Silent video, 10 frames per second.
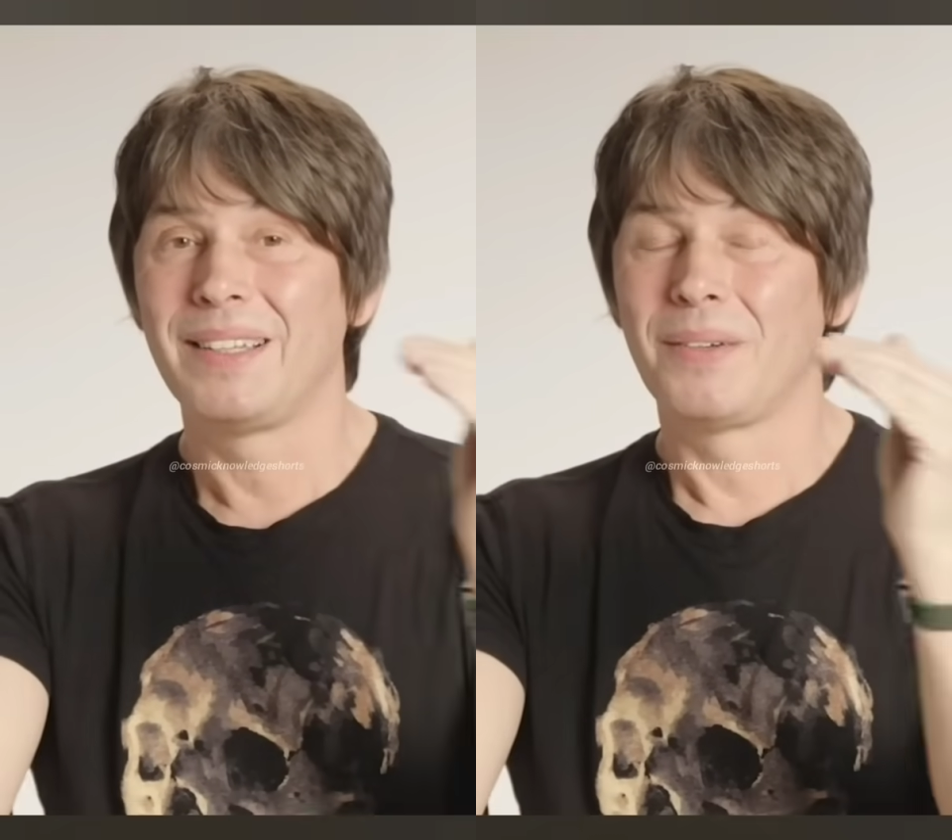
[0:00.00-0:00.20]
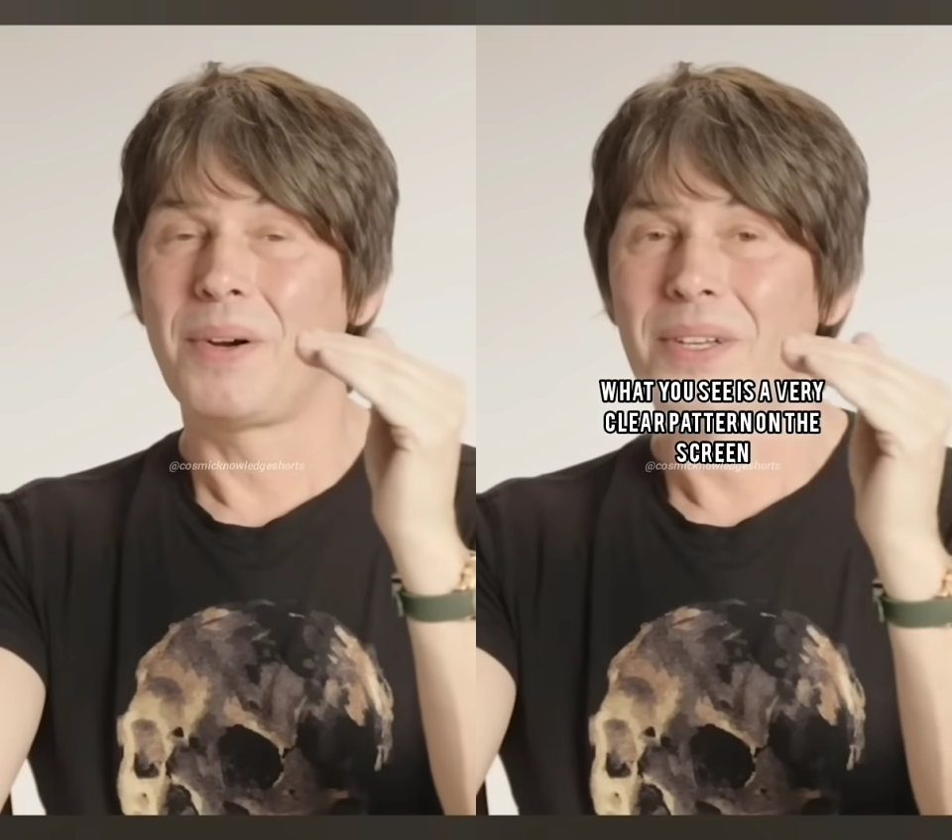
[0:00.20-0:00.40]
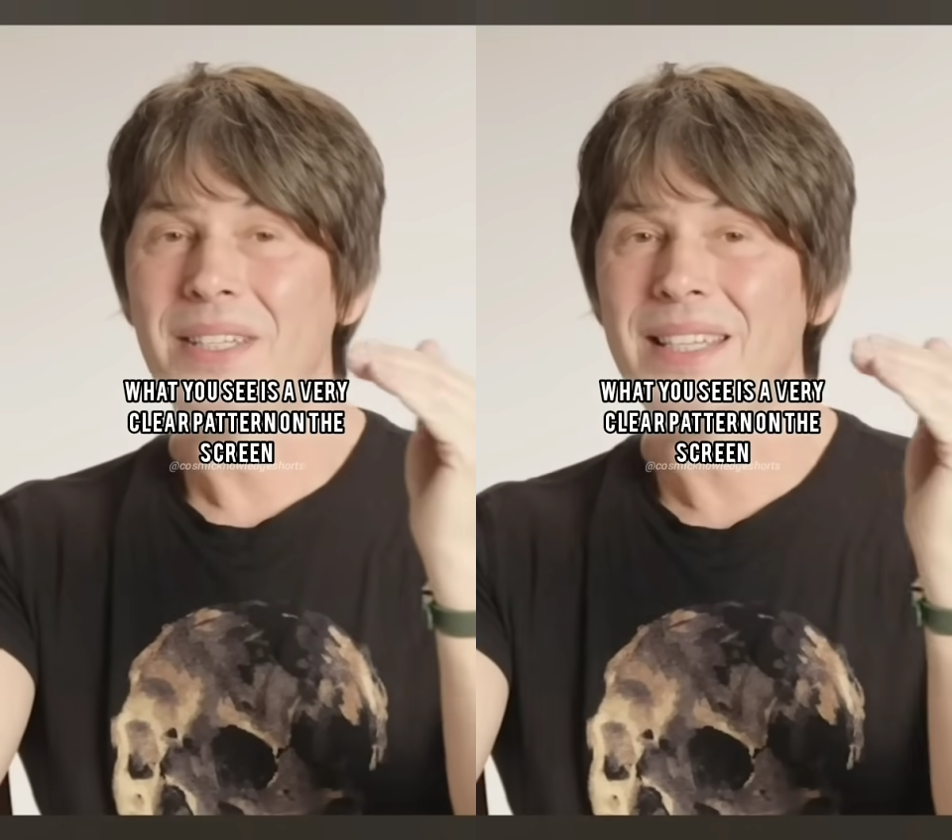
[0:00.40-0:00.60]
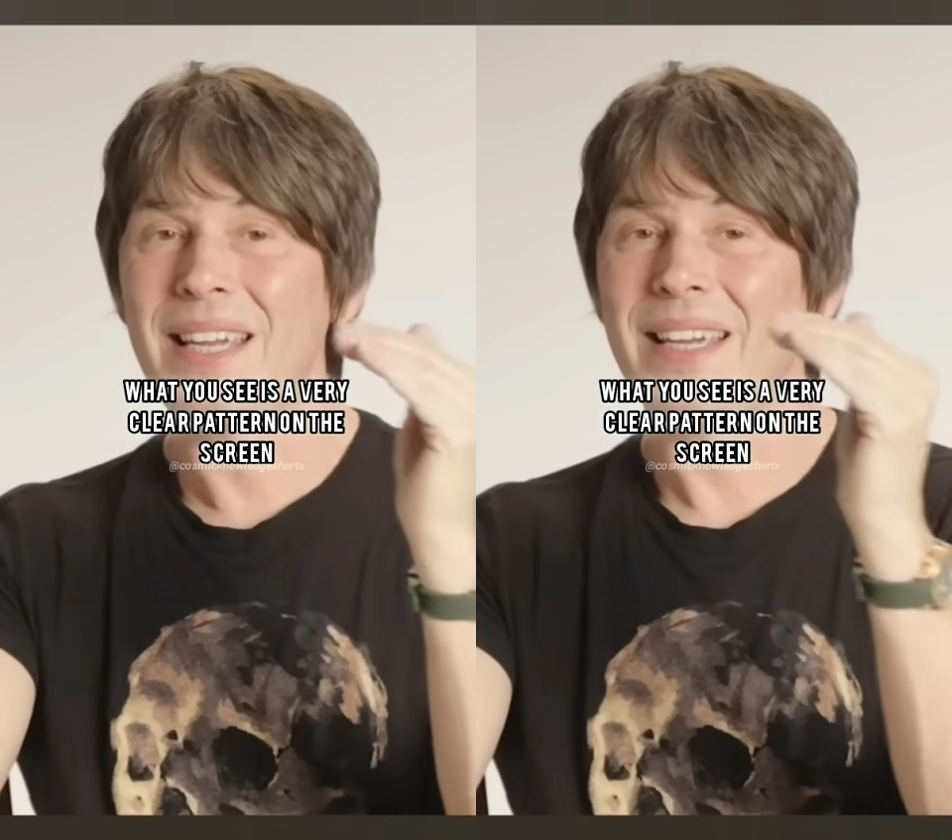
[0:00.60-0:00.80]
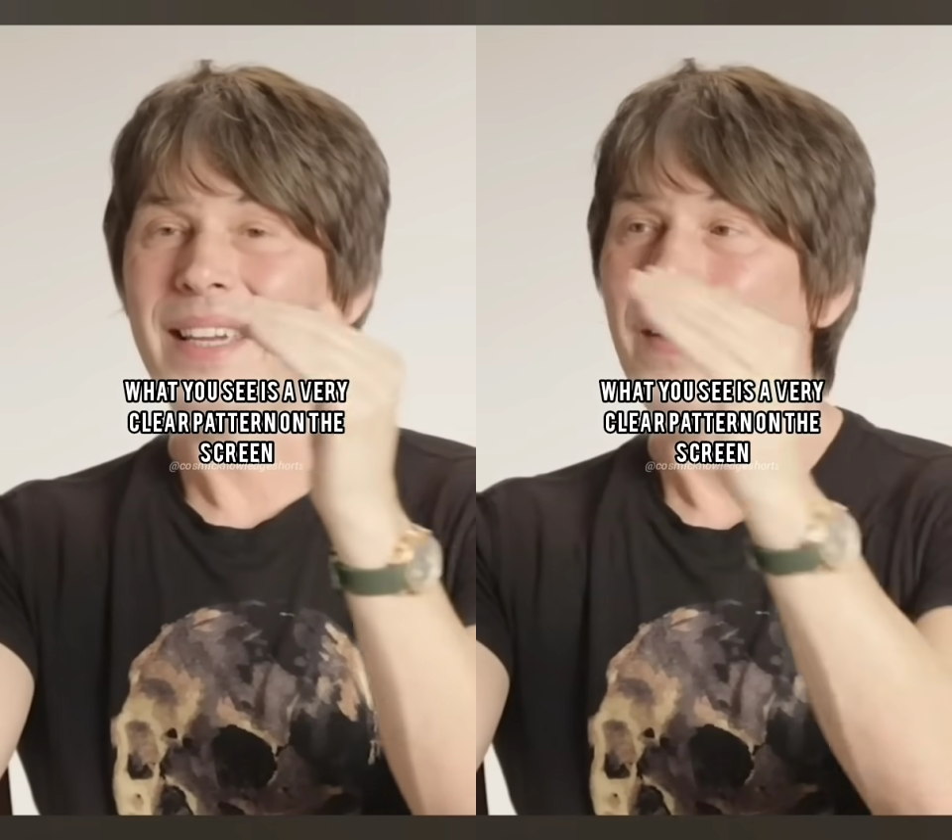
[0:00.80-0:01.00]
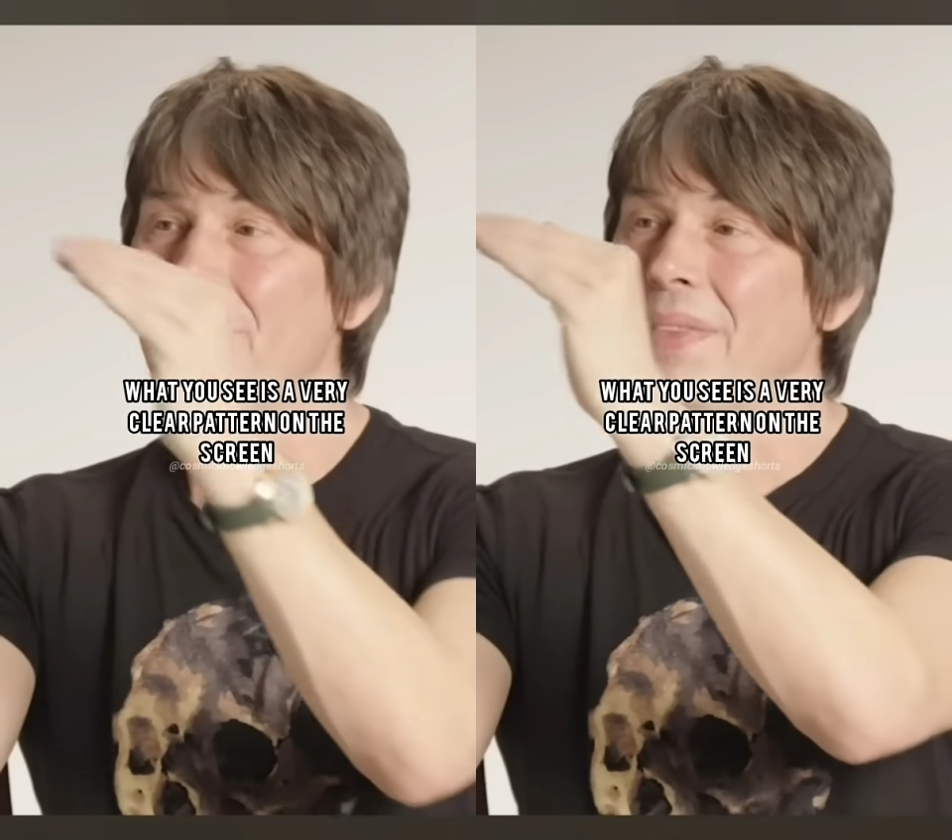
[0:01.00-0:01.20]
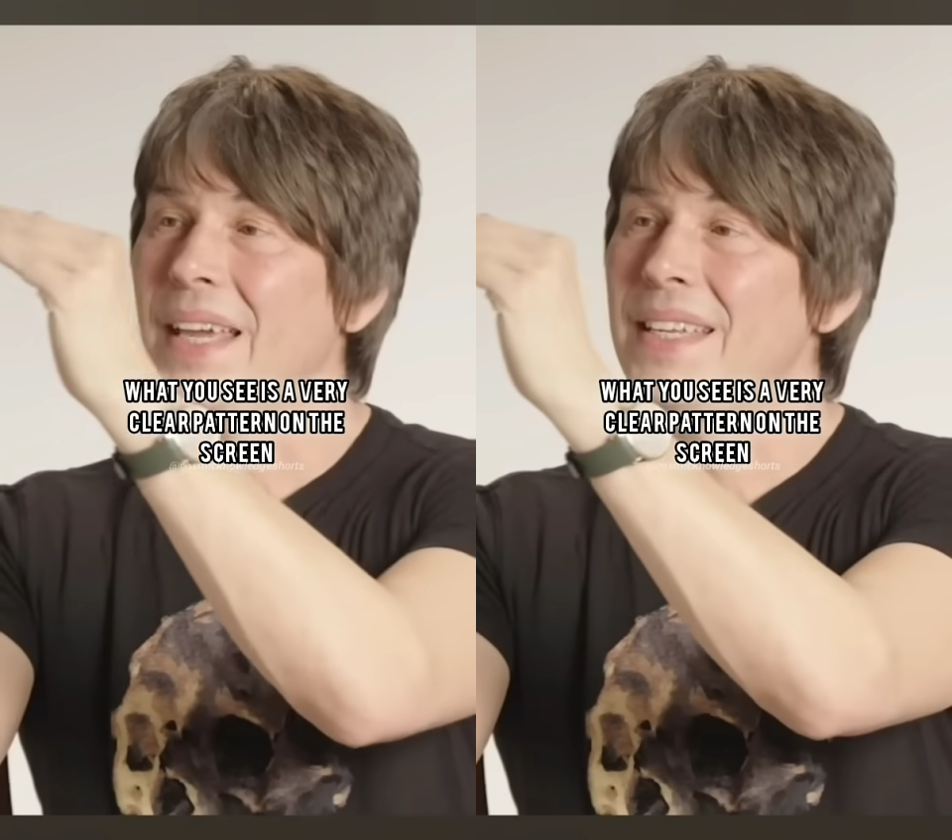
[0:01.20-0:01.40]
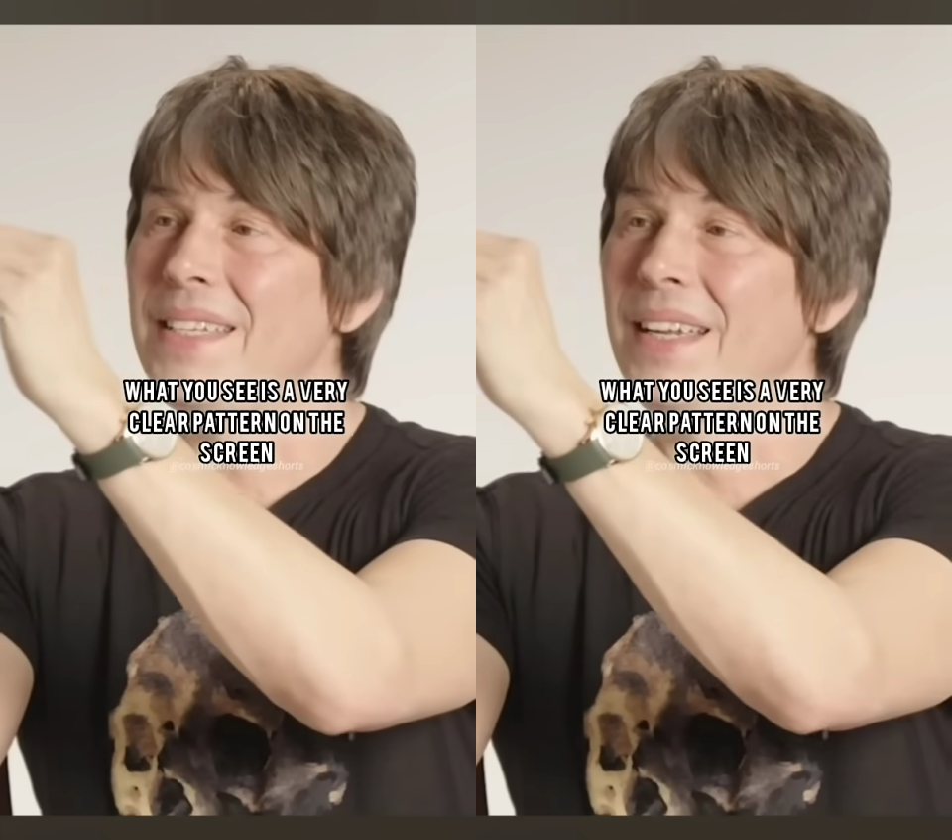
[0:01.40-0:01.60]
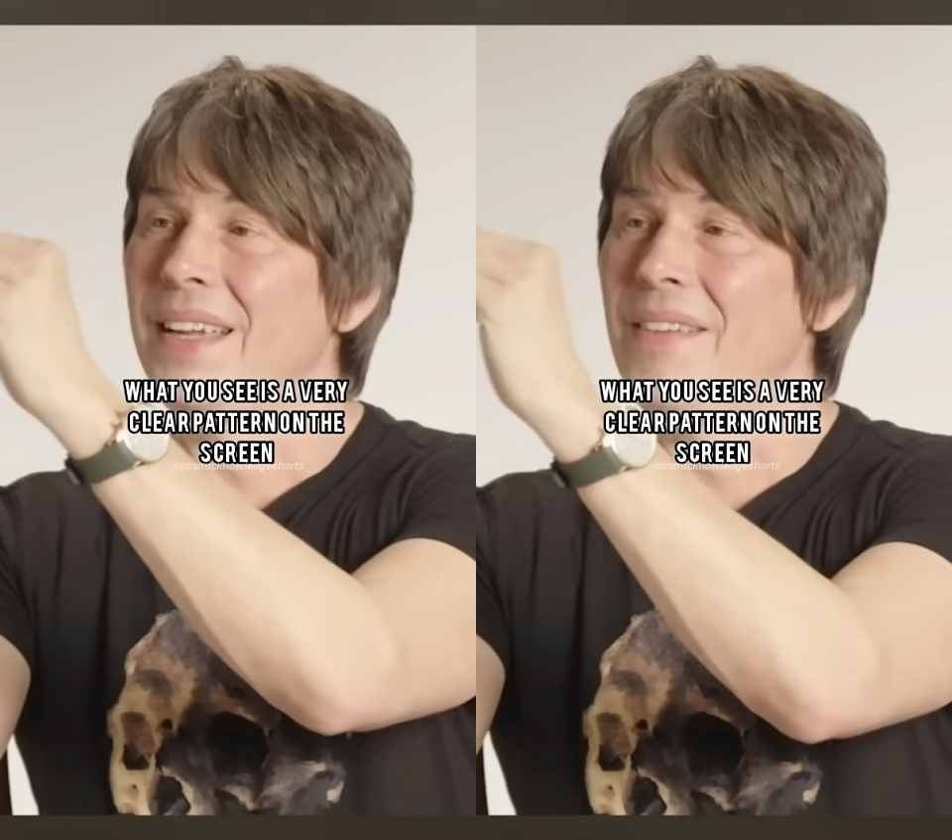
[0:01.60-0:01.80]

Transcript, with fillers: What you see is